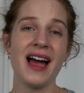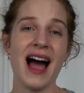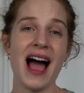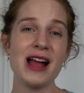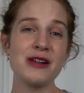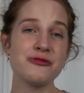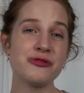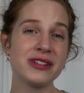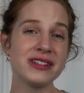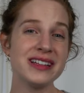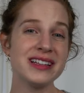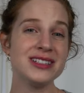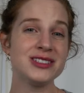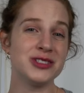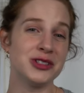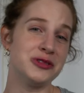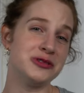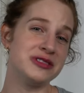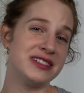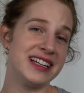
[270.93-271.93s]
I really
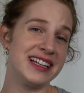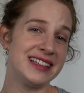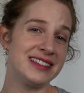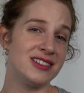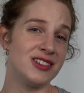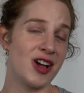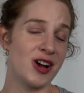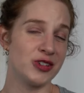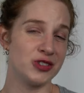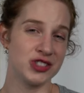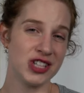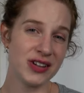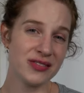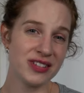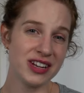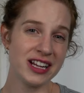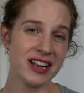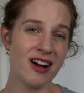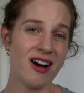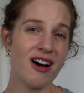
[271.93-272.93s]
don't like the
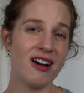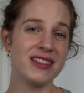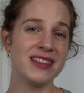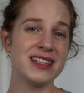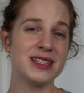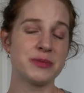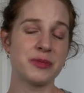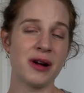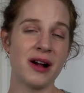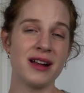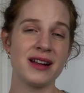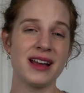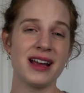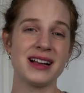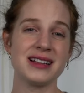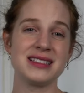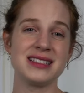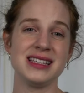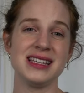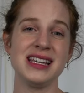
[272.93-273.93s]
longevity on this
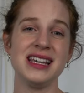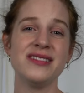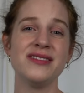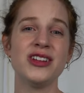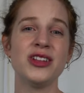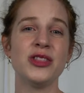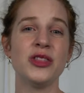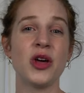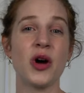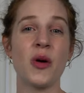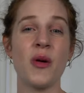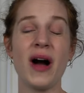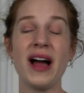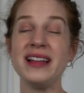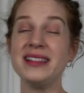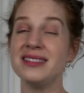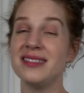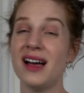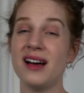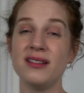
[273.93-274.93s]
product, even though I
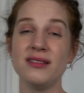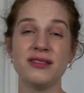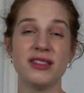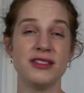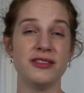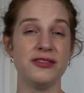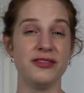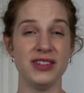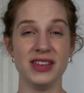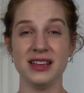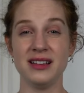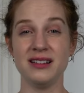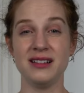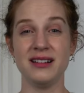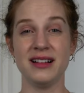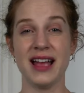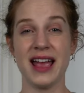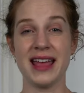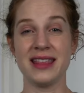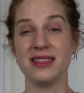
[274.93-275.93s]
love the
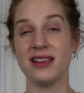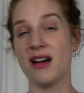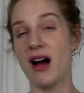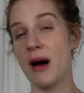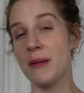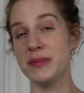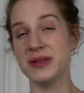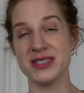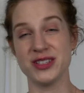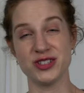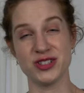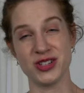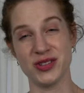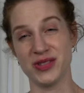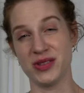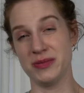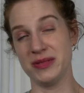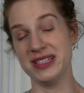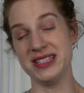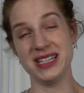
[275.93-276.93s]
feel and the composition of
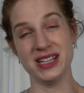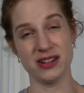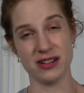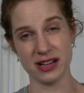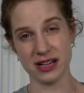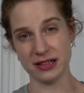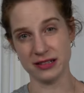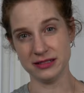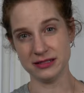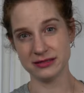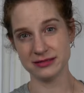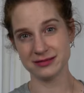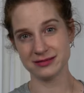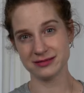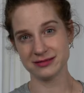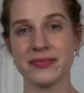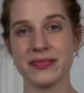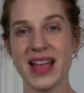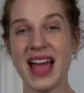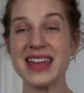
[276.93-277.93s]
the material.
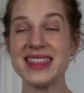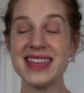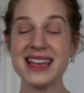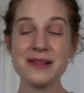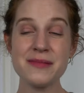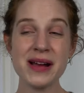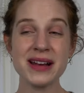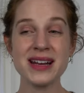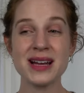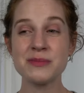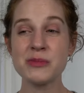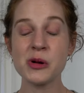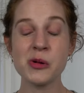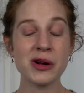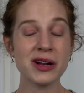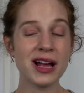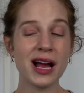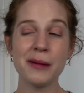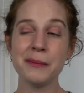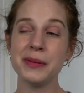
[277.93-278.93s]
I think my number
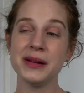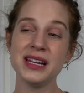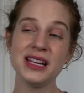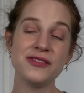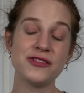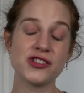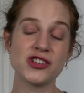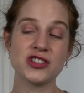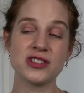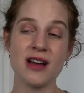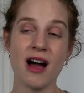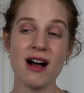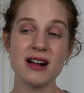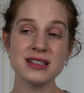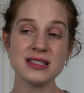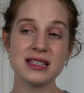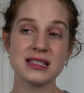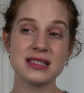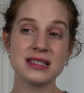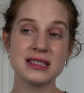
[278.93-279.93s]
one company for
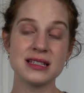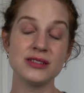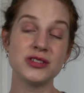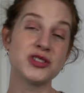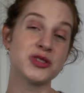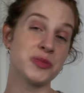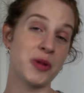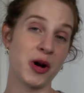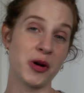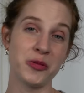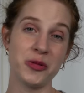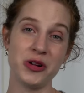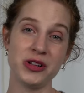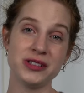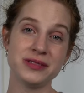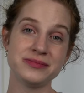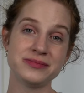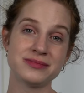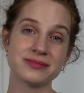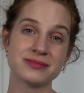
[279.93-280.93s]
socks is still Smartwool.